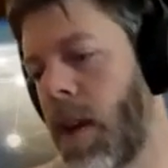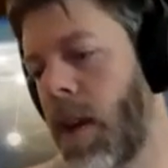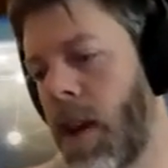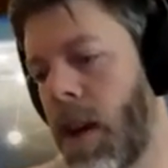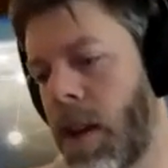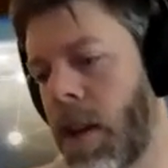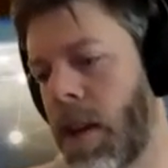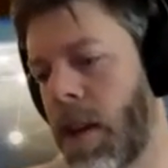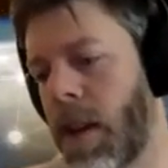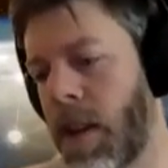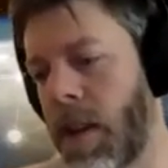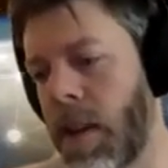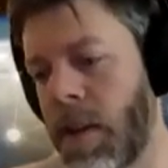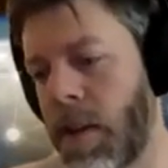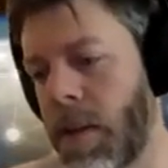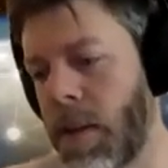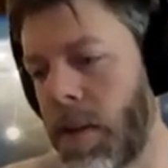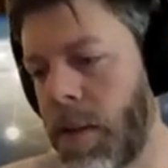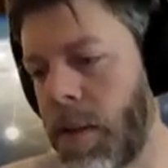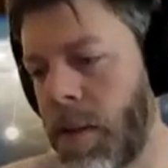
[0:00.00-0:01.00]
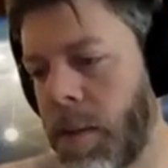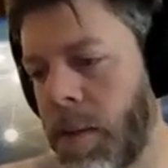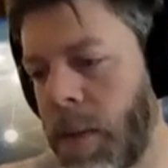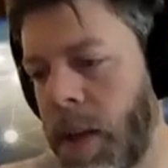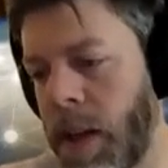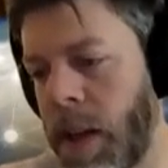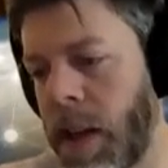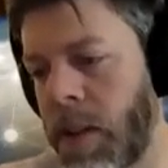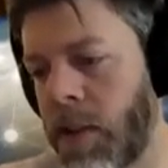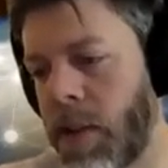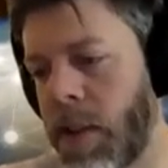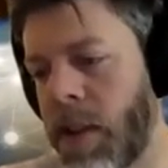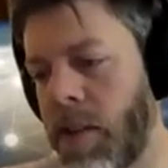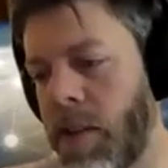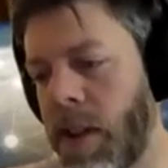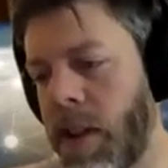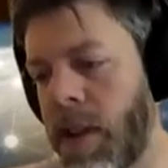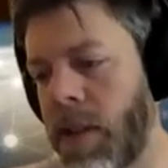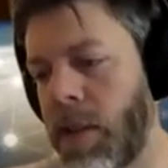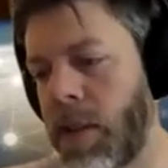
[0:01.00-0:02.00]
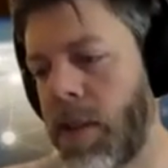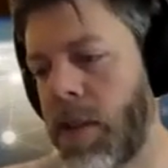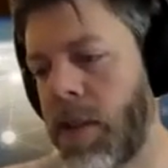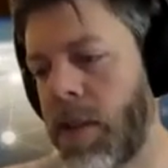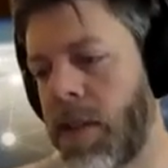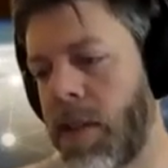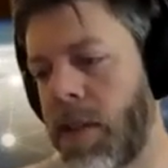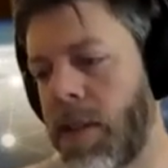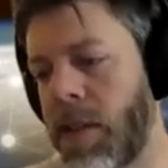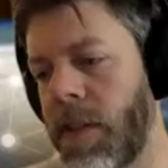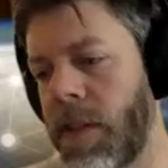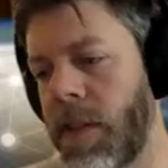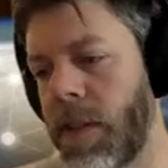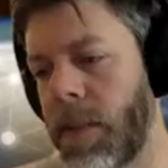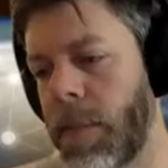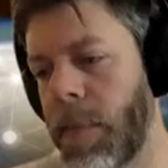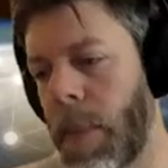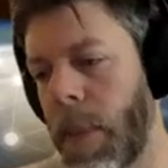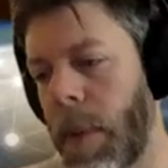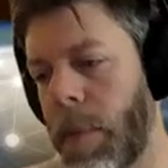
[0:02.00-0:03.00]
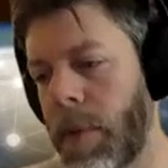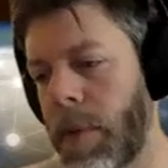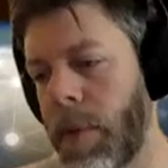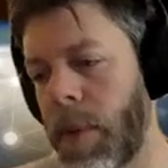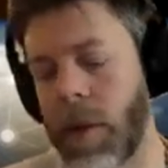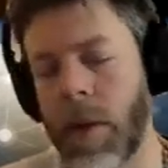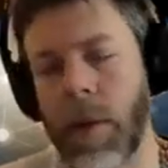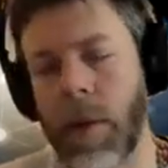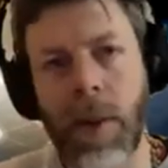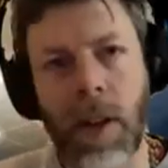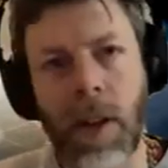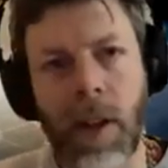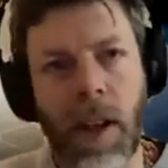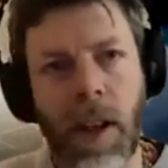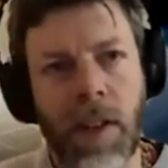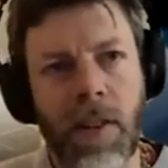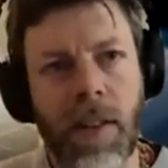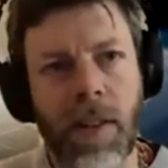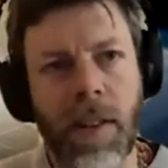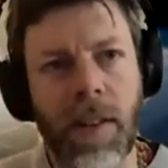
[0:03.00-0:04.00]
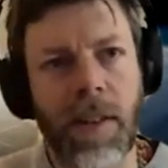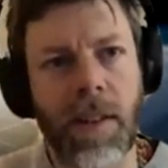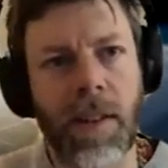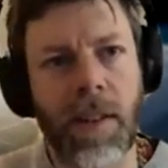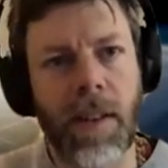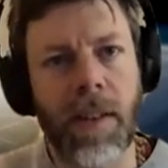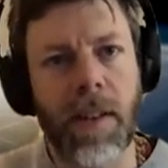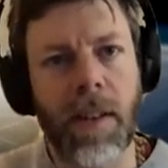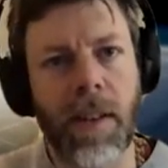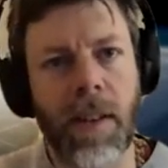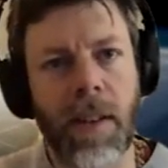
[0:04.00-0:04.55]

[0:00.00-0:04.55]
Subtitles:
other than my natural agenda, which is to promote communications and